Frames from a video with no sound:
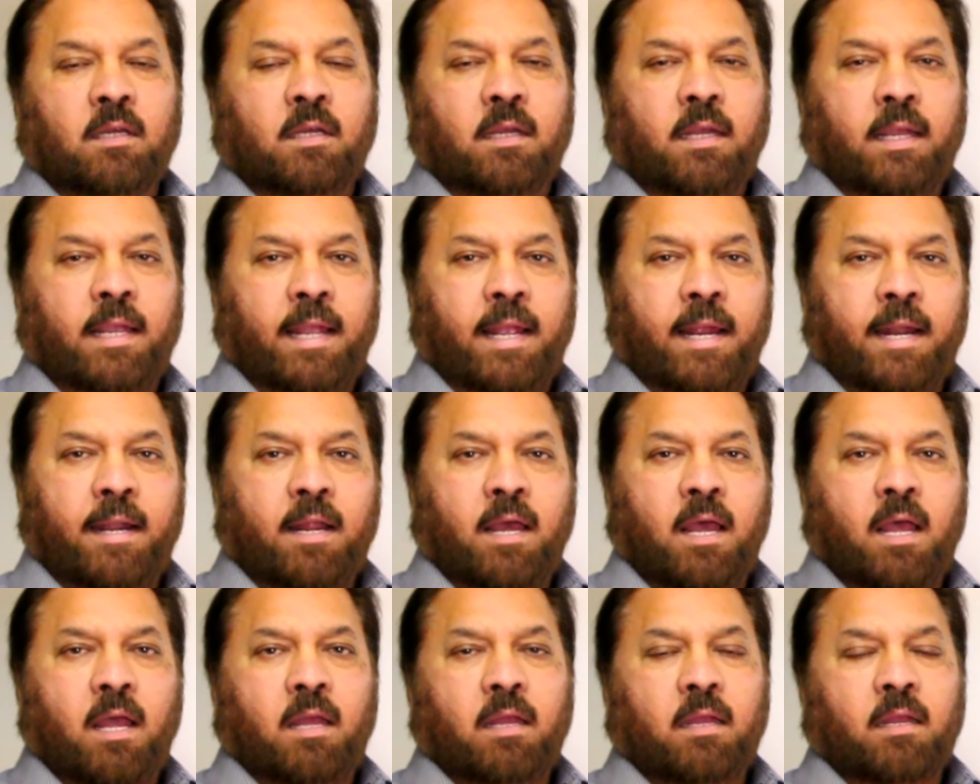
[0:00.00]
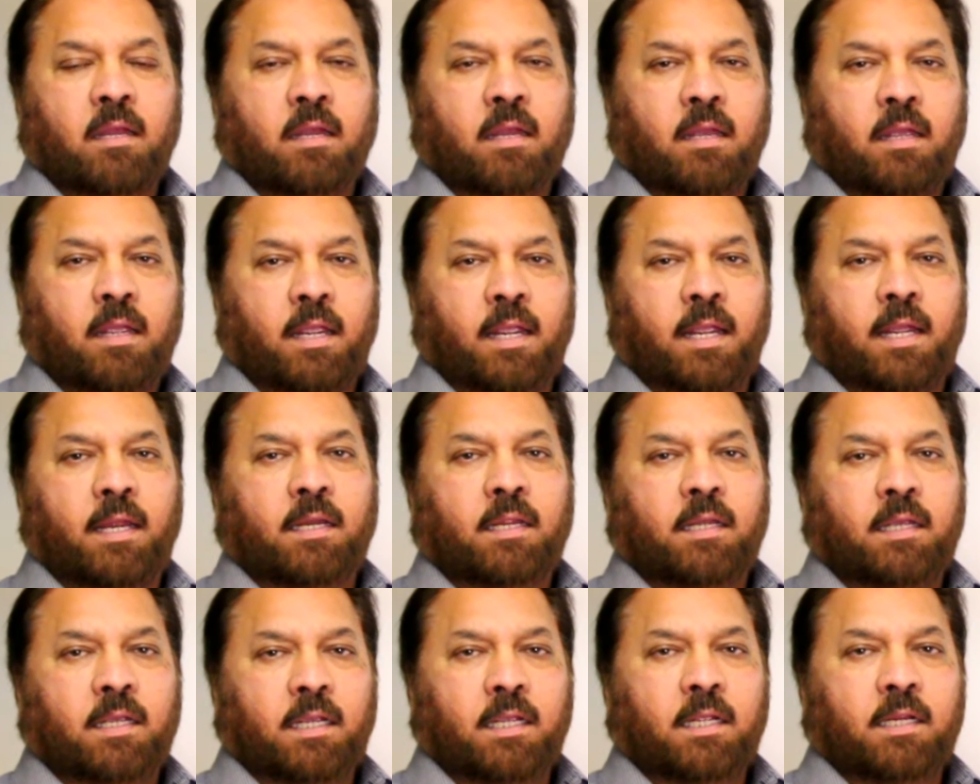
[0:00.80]
Ada
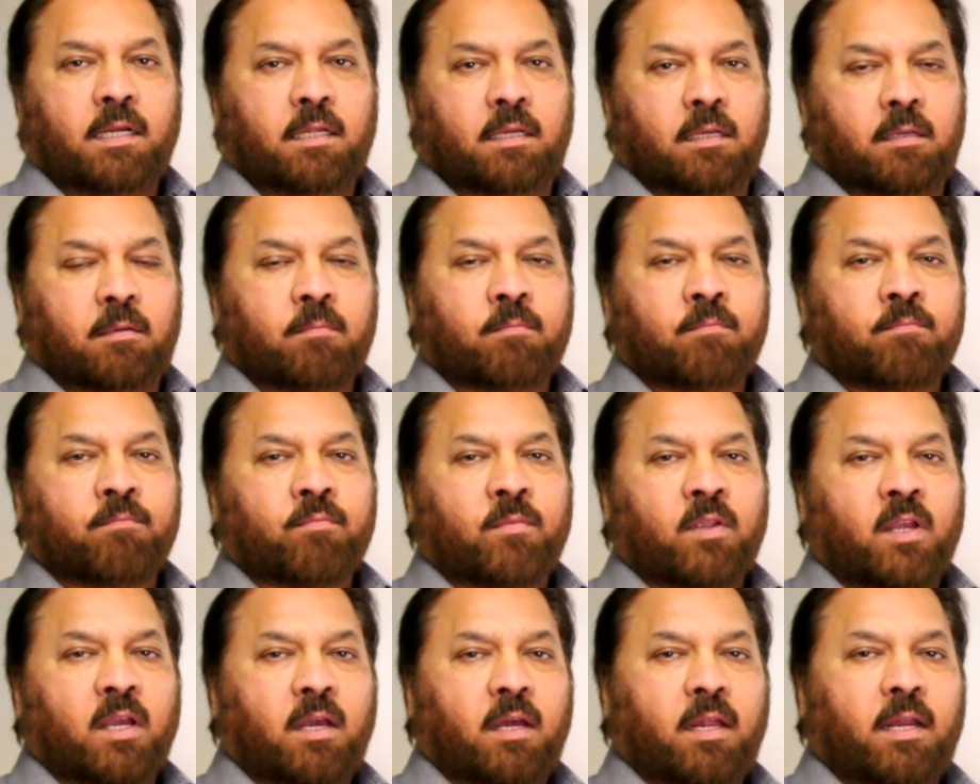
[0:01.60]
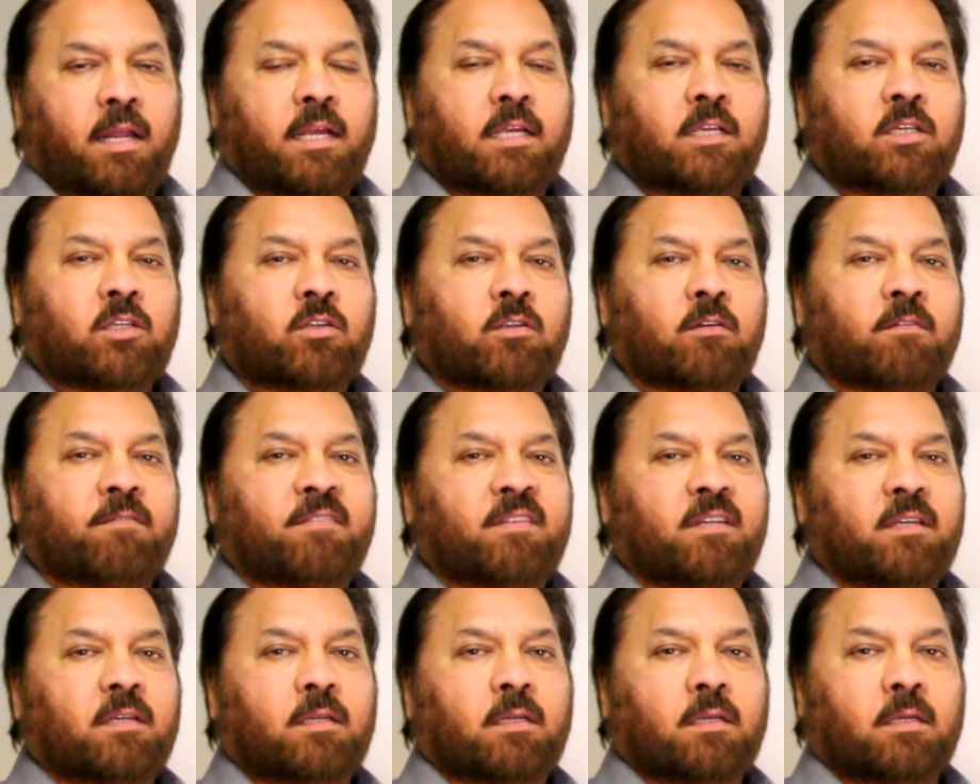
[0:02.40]
and ed. Rest of
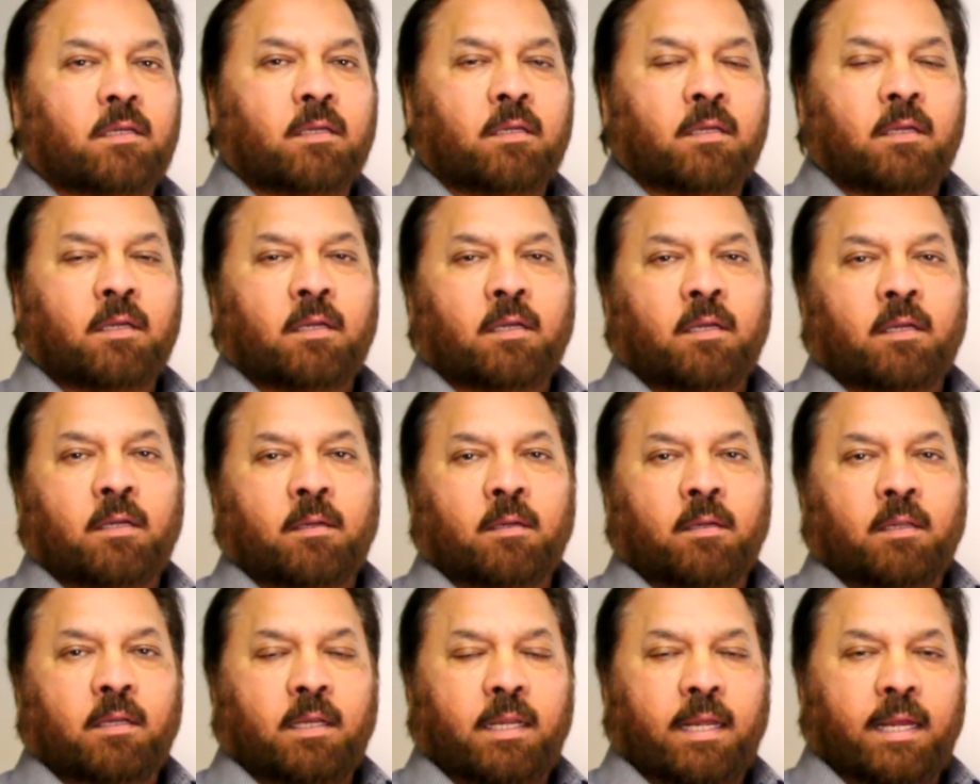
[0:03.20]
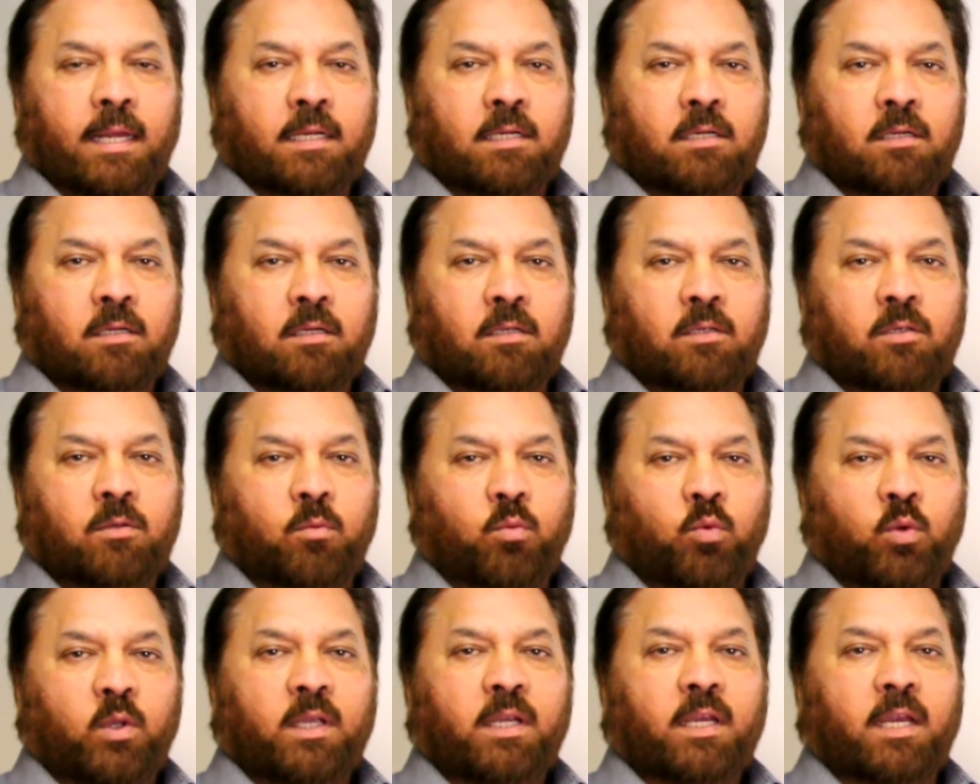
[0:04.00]
the letters
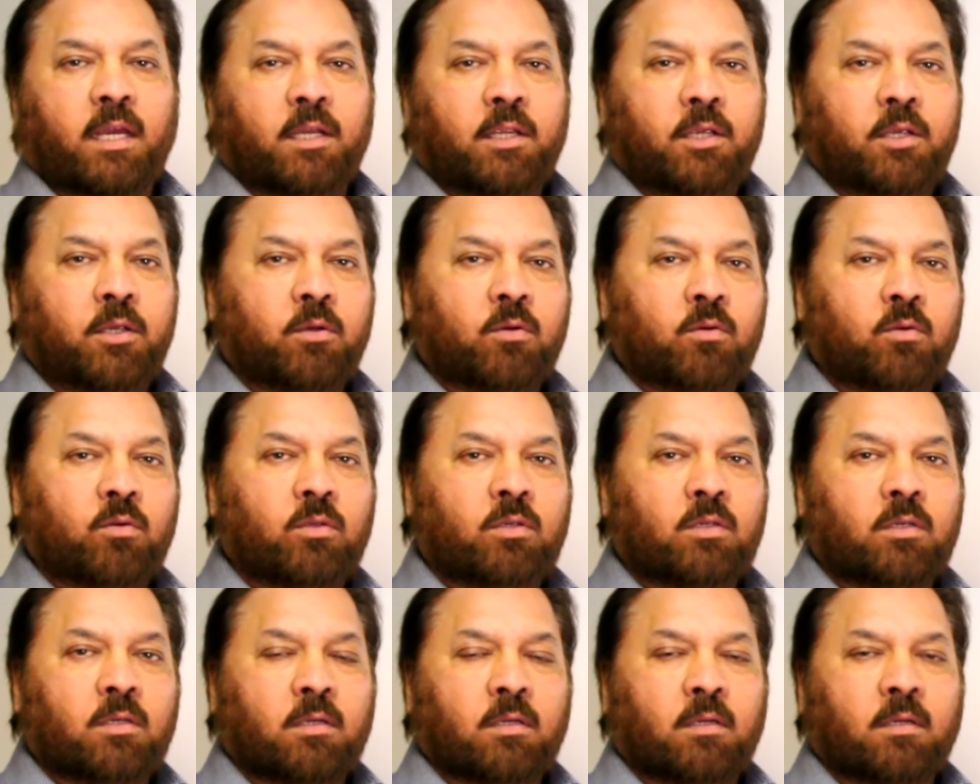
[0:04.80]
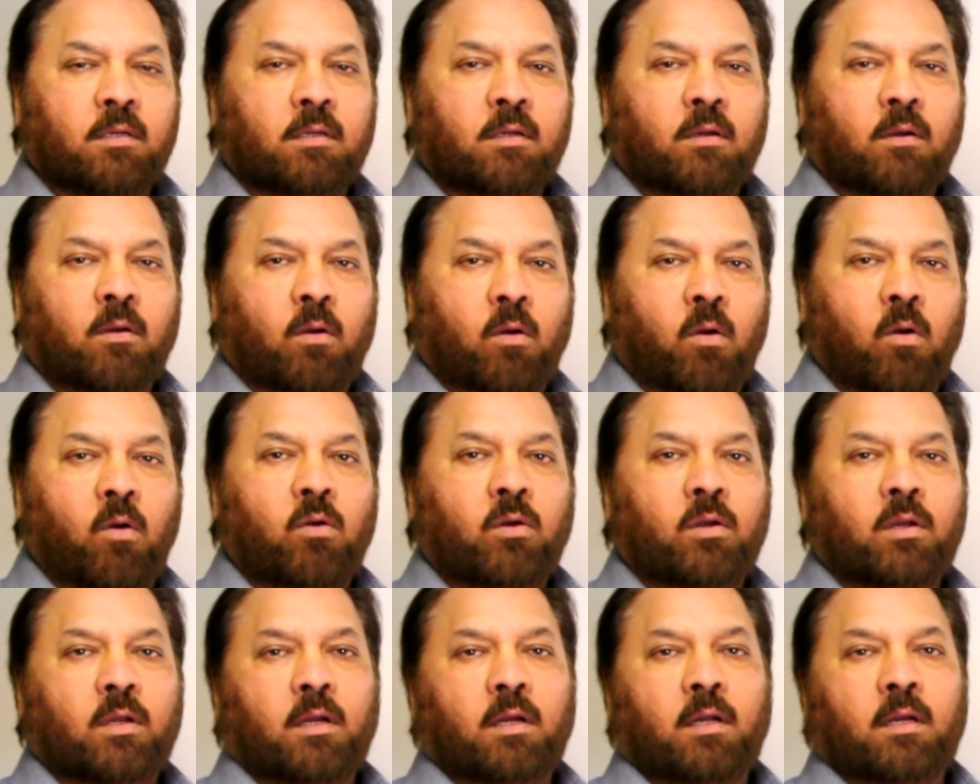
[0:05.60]
we can use
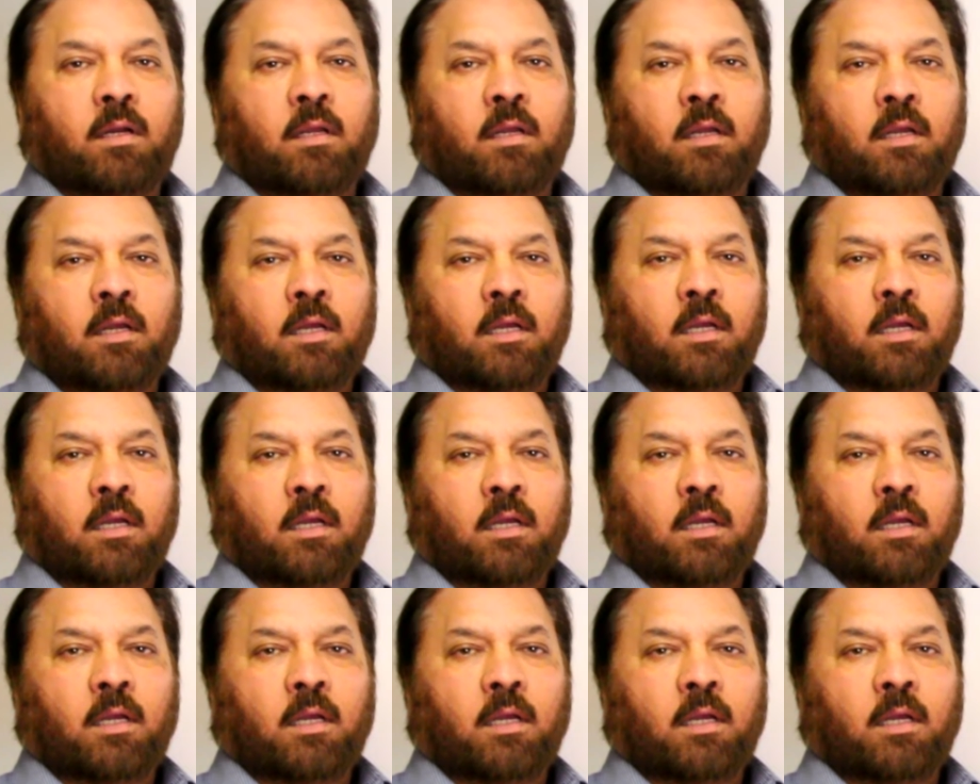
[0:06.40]
AUNKAR.